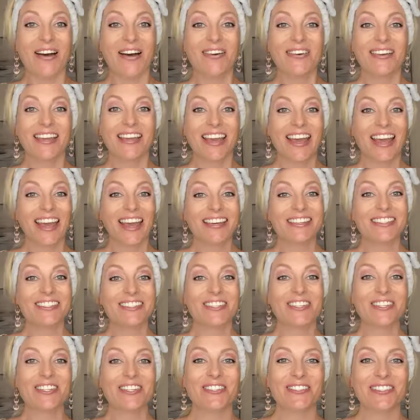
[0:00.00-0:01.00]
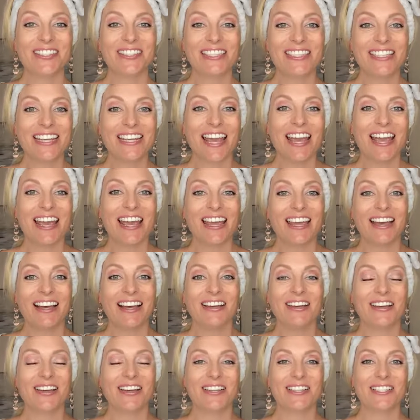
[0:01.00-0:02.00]
Okay, it's Tuesday.
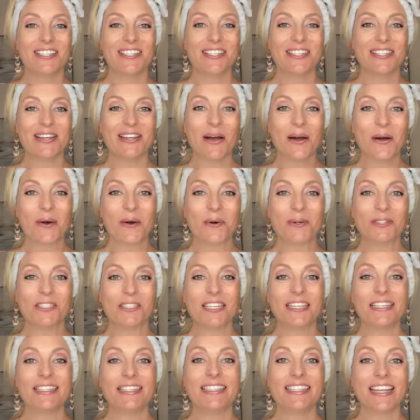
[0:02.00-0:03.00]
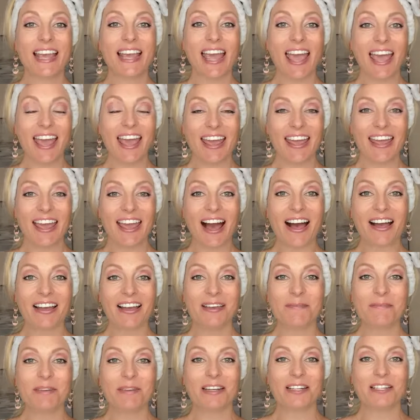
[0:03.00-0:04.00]
So today I
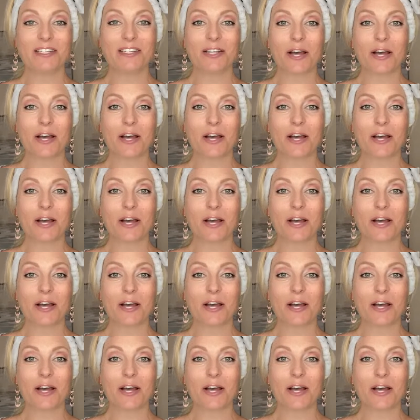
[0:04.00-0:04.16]
am going to